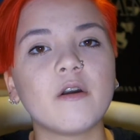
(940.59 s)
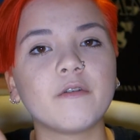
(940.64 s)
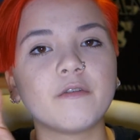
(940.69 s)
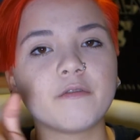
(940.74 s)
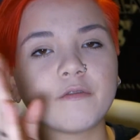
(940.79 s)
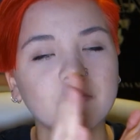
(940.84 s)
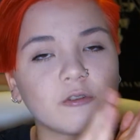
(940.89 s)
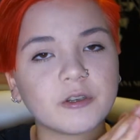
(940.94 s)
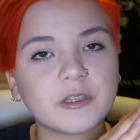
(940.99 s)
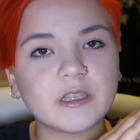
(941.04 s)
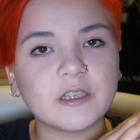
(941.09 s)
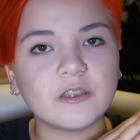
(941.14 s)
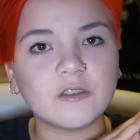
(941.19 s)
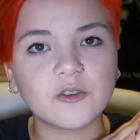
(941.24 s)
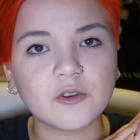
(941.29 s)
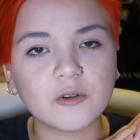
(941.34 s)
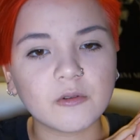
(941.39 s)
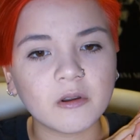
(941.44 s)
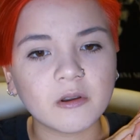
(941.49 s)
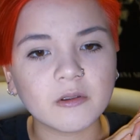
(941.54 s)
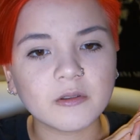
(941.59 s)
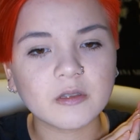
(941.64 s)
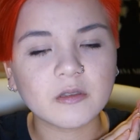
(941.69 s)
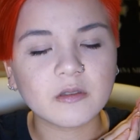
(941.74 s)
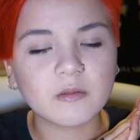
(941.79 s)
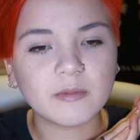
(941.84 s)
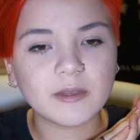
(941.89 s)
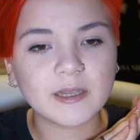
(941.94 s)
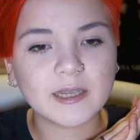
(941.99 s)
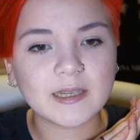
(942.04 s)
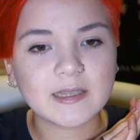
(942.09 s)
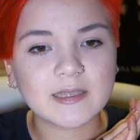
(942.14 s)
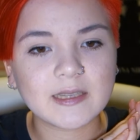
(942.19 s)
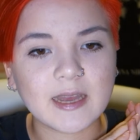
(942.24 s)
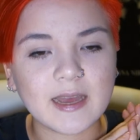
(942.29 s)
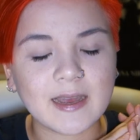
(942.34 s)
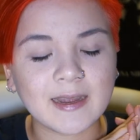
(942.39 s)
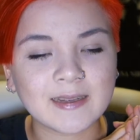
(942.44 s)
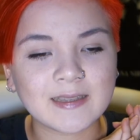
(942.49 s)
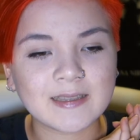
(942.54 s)
€40 to be
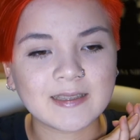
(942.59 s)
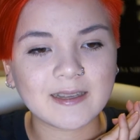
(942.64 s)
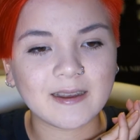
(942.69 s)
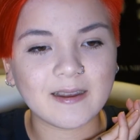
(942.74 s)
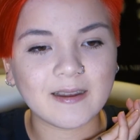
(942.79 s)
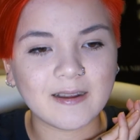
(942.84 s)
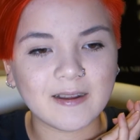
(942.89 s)
exact.